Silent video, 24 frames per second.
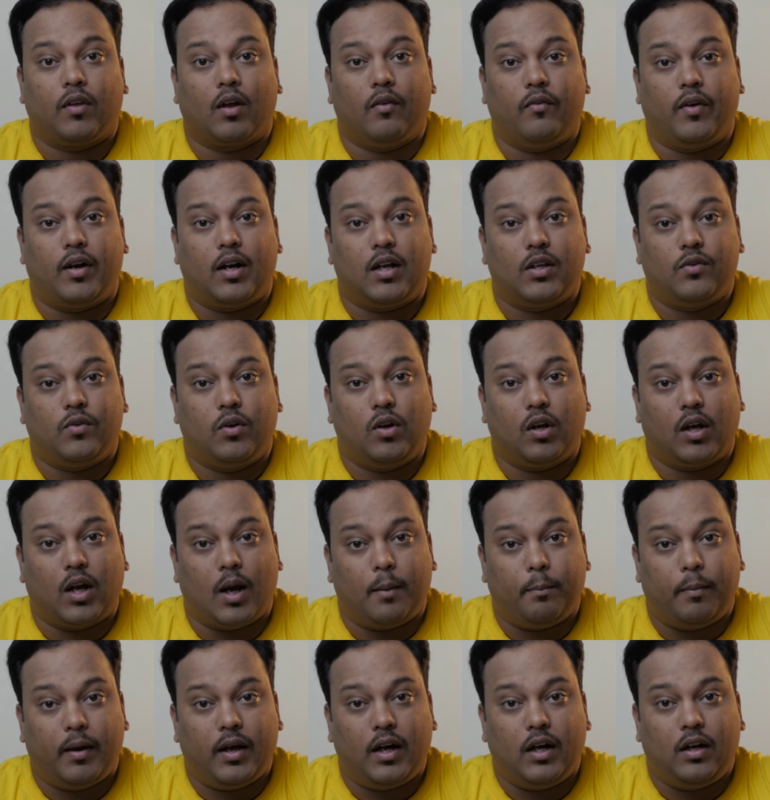Whereas when you
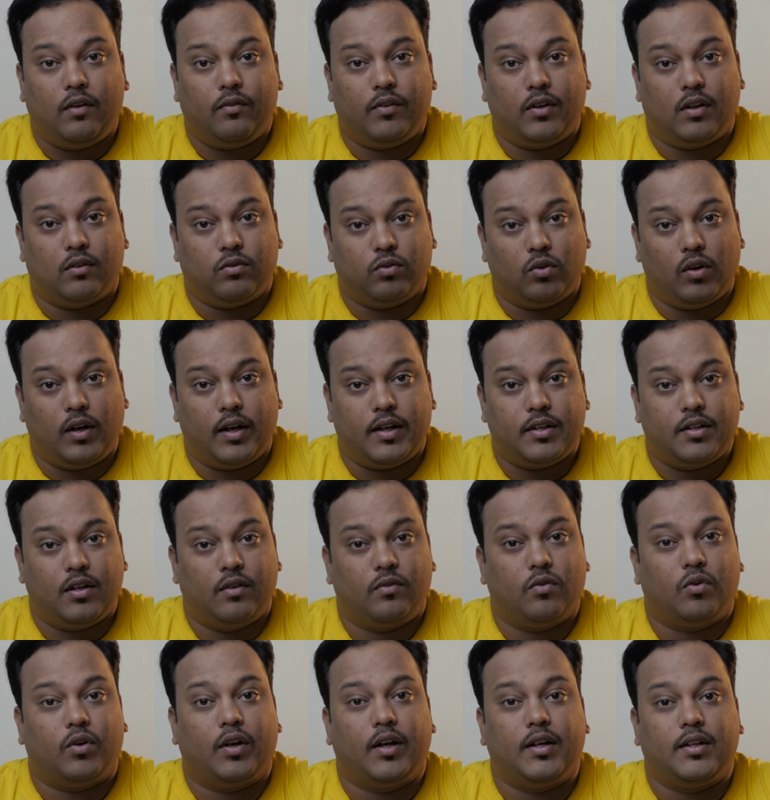compare it with the full
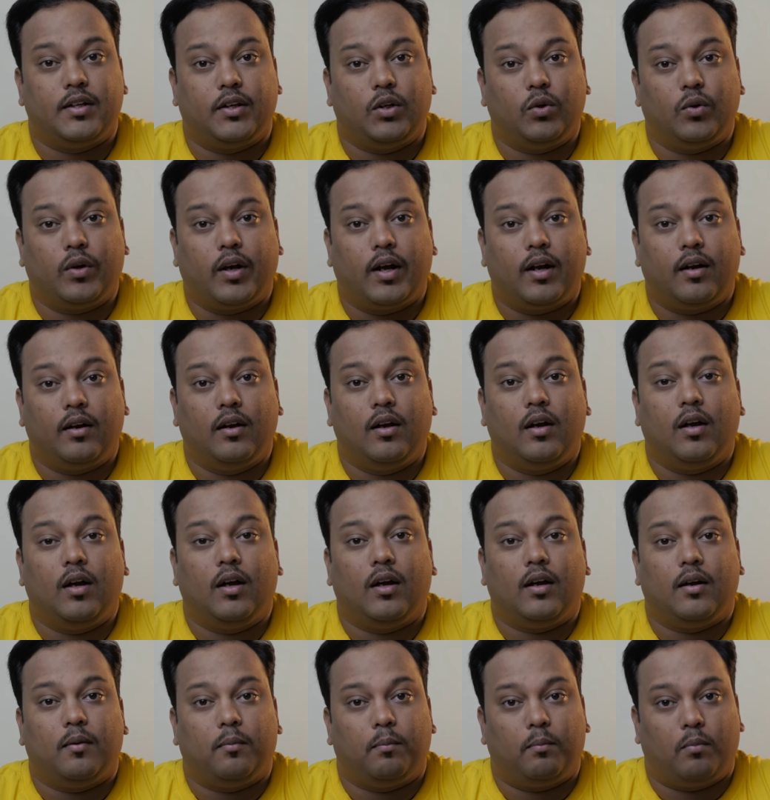HD footage, you can
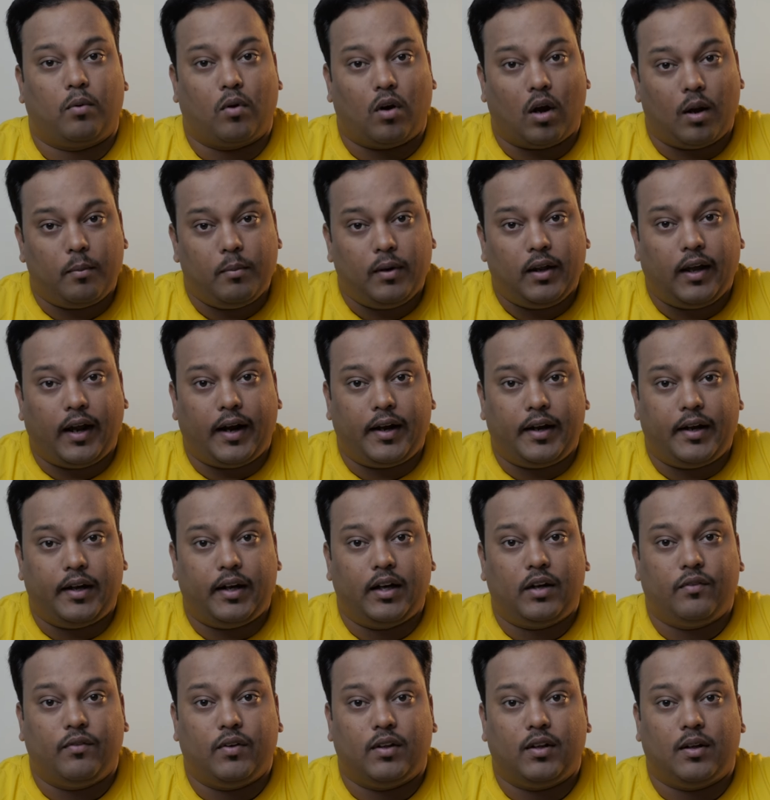probably edit
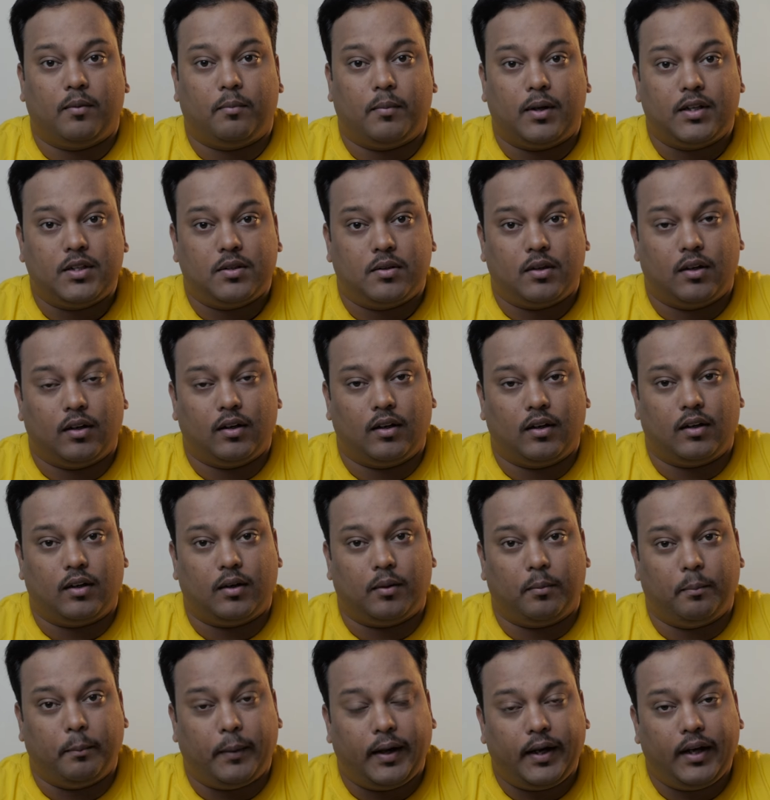it with a much
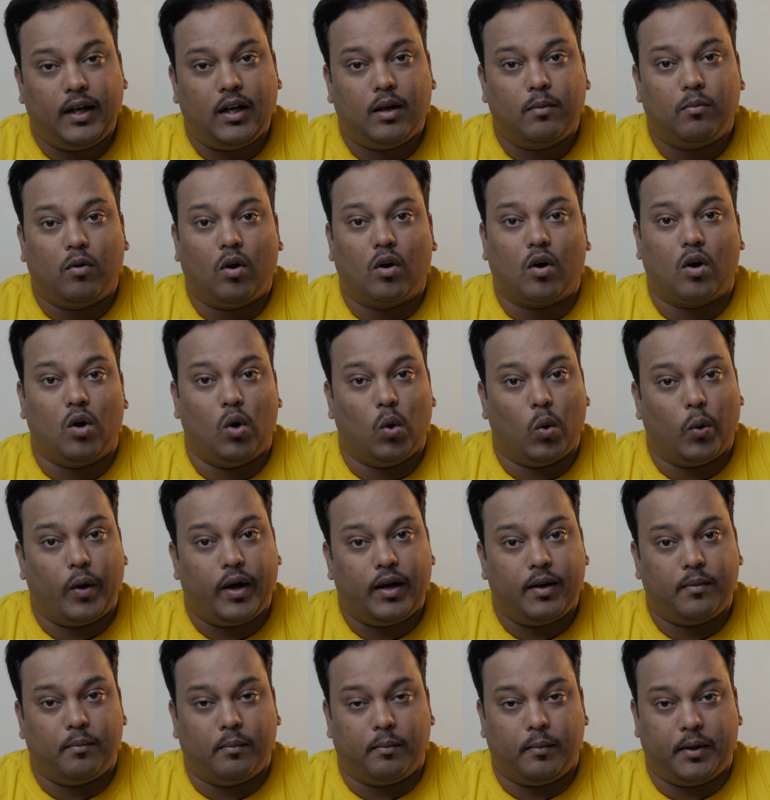medium or a
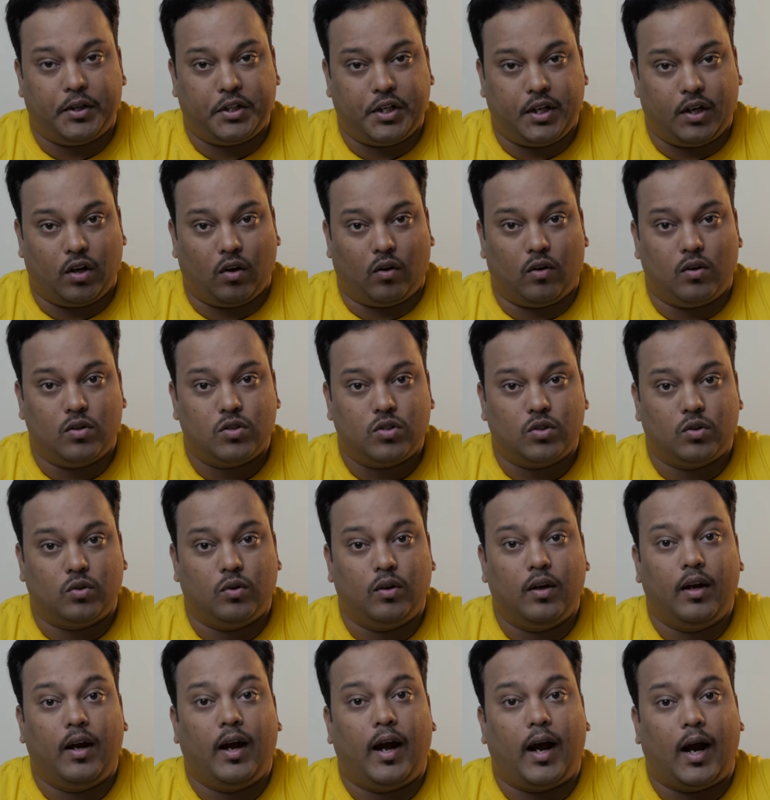low-end machine
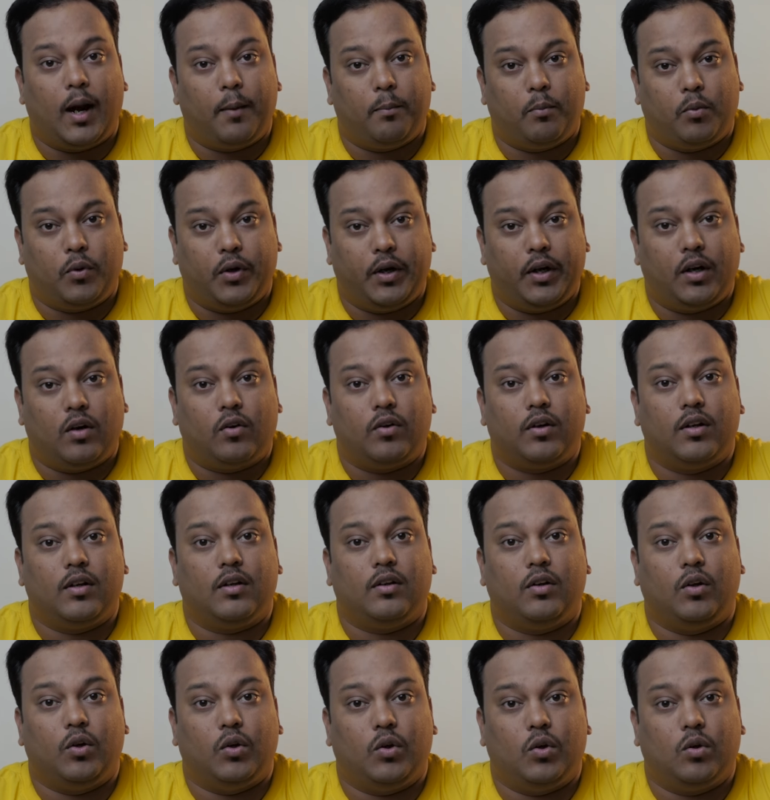also and put it out
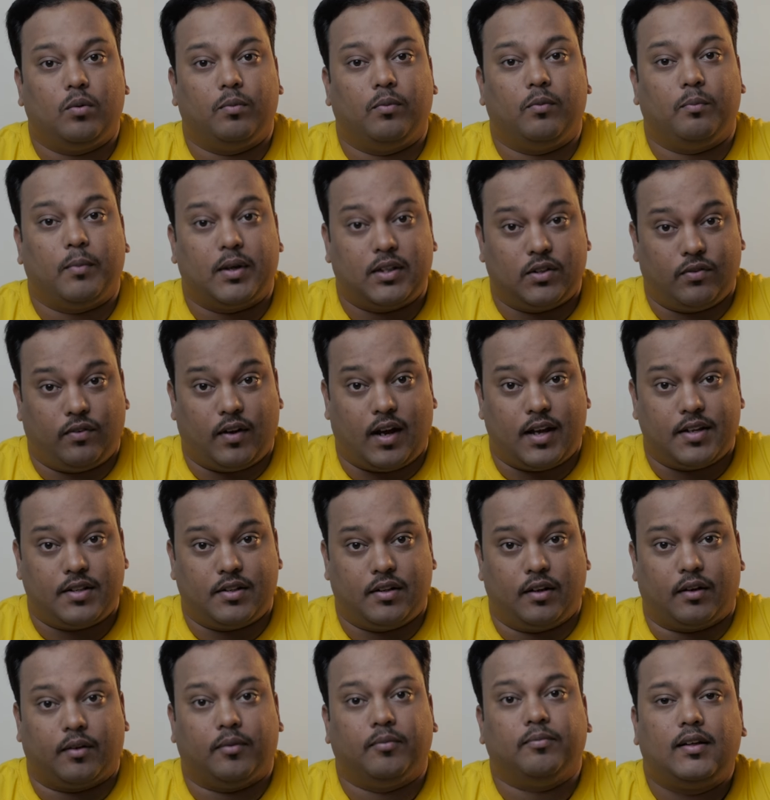in YouTube much
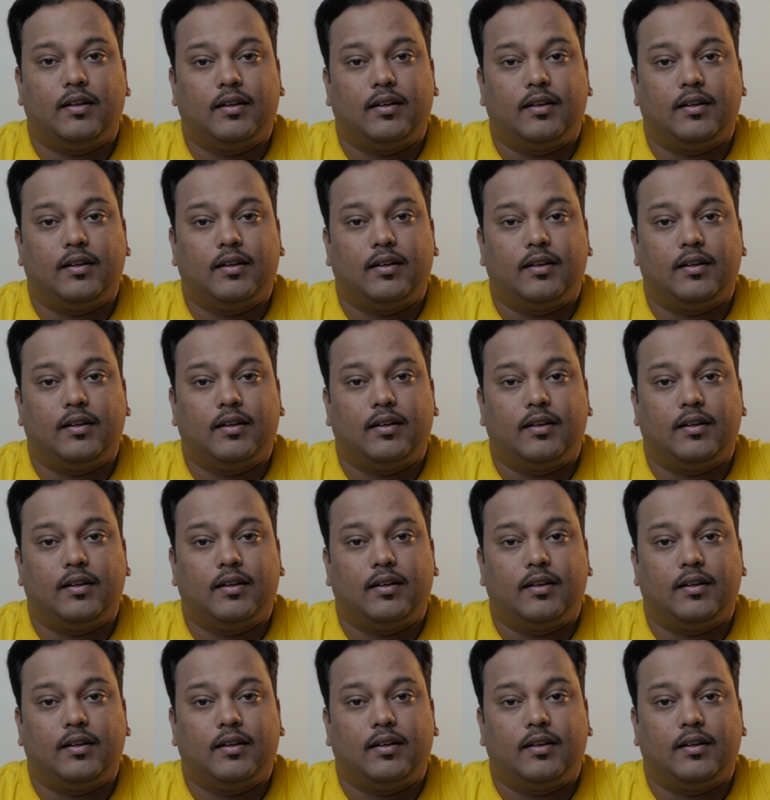faster.